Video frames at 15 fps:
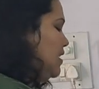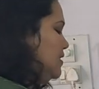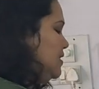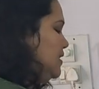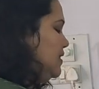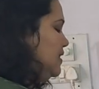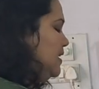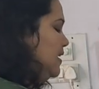
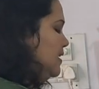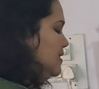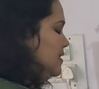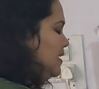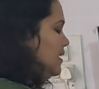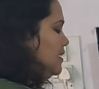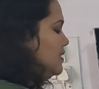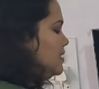See these
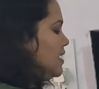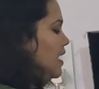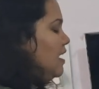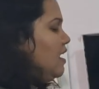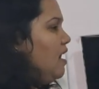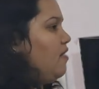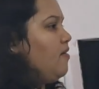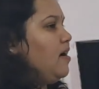things I
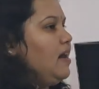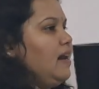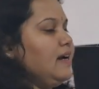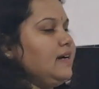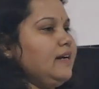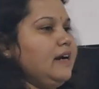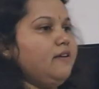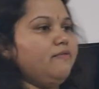have
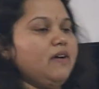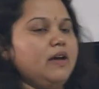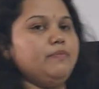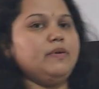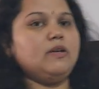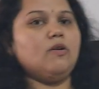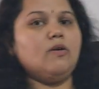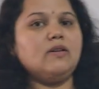collected by
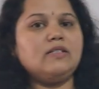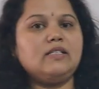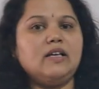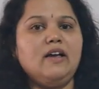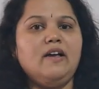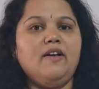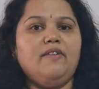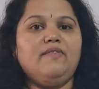because
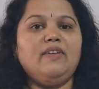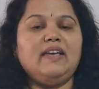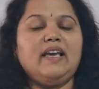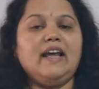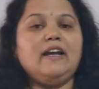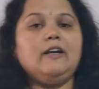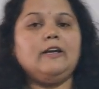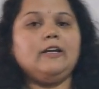we
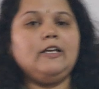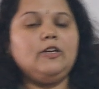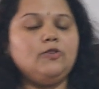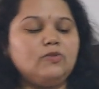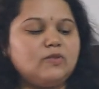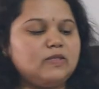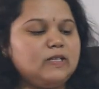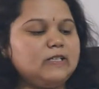can
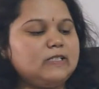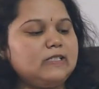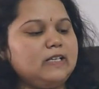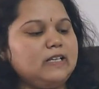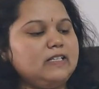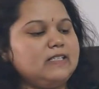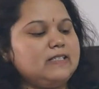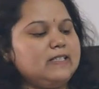reuse these
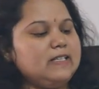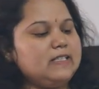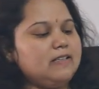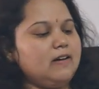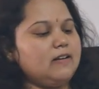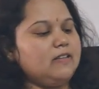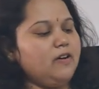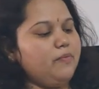things. These
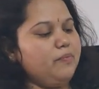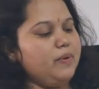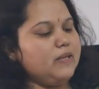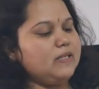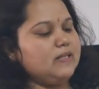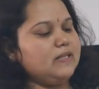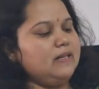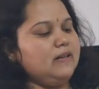are the
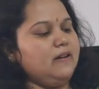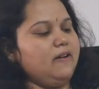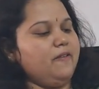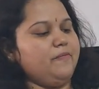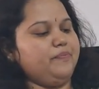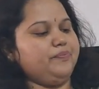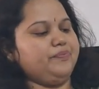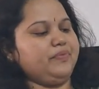best
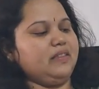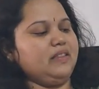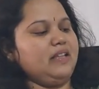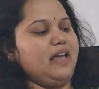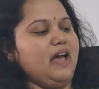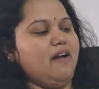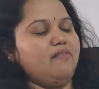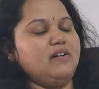they
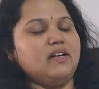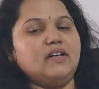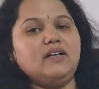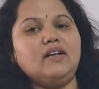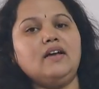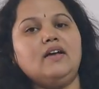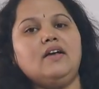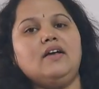have
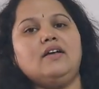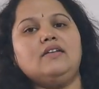done.